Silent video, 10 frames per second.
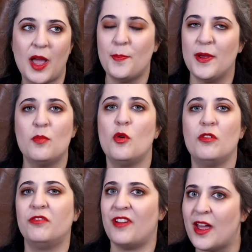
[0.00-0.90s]
a bit more
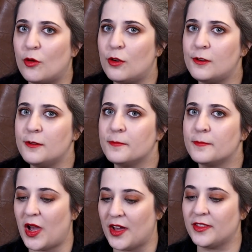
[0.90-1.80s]
feral.
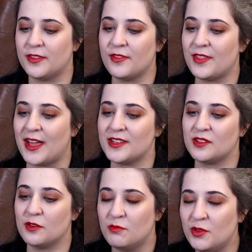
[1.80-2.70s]
Other than that,
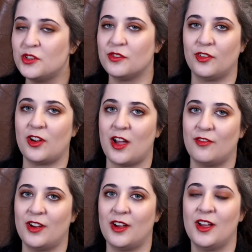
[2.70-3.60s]
beautiful
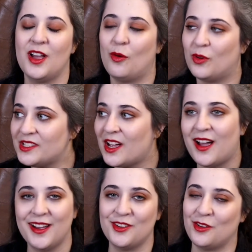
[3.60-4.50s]
cover. What a
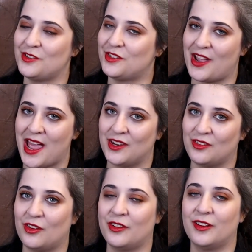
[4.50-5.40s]
high note to
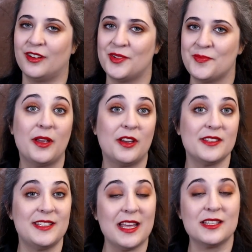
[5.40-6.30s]
end on.
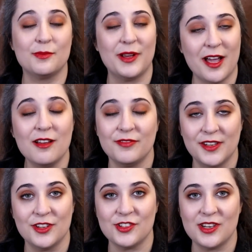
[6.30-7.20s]
Because yes, we are
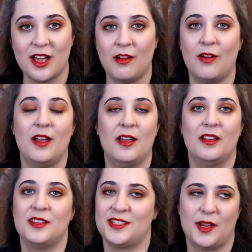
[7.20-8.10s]
finished now.
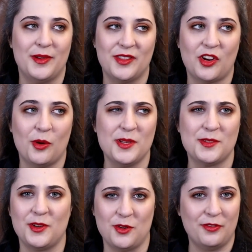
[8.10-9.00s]
Tell me in the
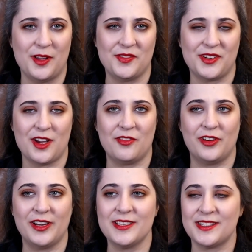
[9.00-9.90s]
comments what your favorite
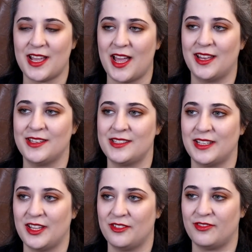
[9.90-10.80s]
cover is, and
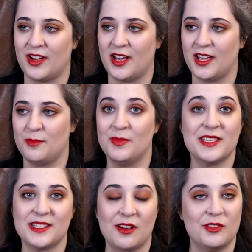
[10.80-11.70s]
if I
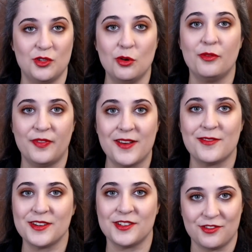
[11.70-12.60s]
missed out your
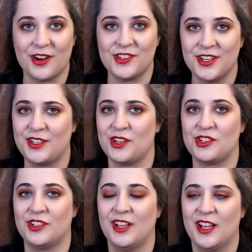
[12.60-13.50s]
favorite trashy
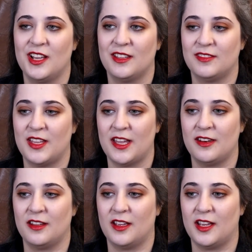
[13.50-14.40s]
edition,
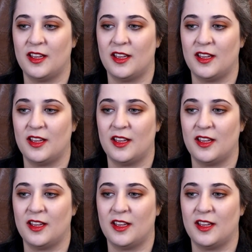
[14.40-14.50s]
then